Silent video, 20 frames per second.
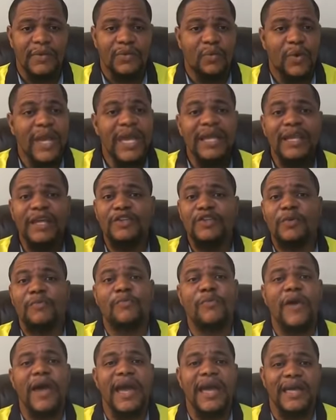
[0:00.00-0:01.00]
We need to
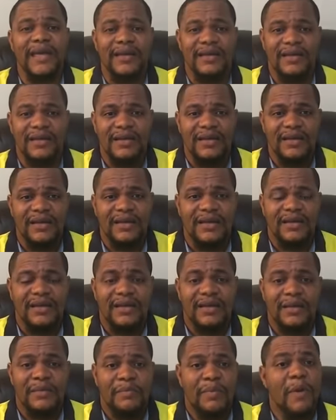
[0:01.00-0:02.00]
pray.
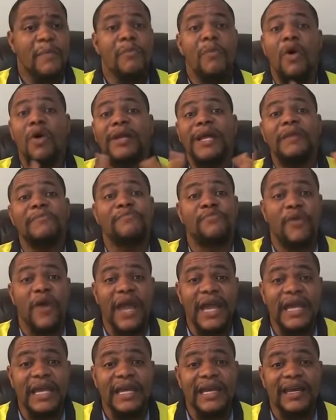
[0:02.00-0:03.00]
But more than
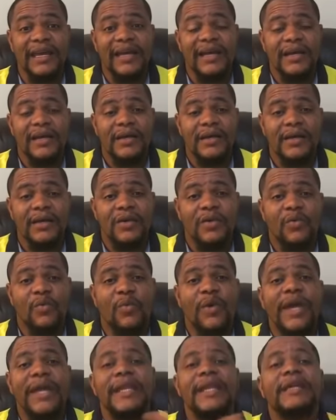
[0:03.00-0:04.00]
praying,
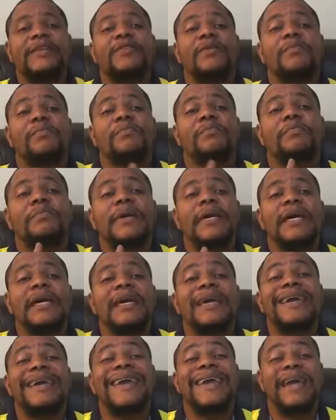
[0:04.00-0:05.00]
we need to
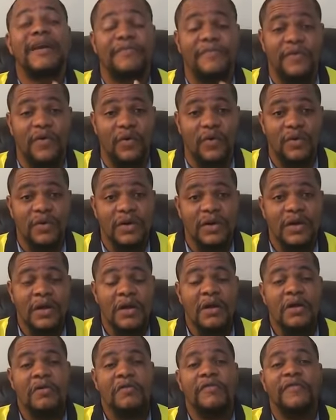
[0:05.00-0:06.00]
be careful.
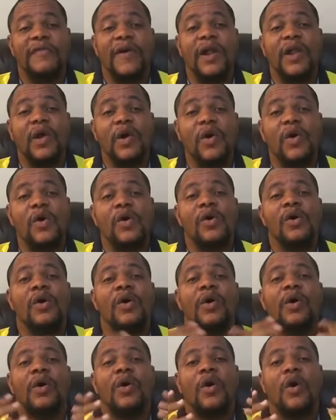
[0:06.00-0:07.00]

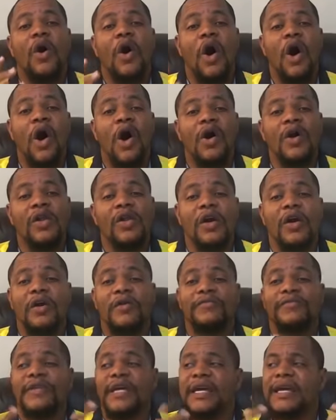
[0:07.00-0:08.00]
Follow all
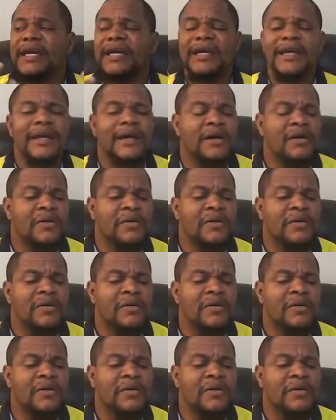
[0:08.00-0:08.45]
of the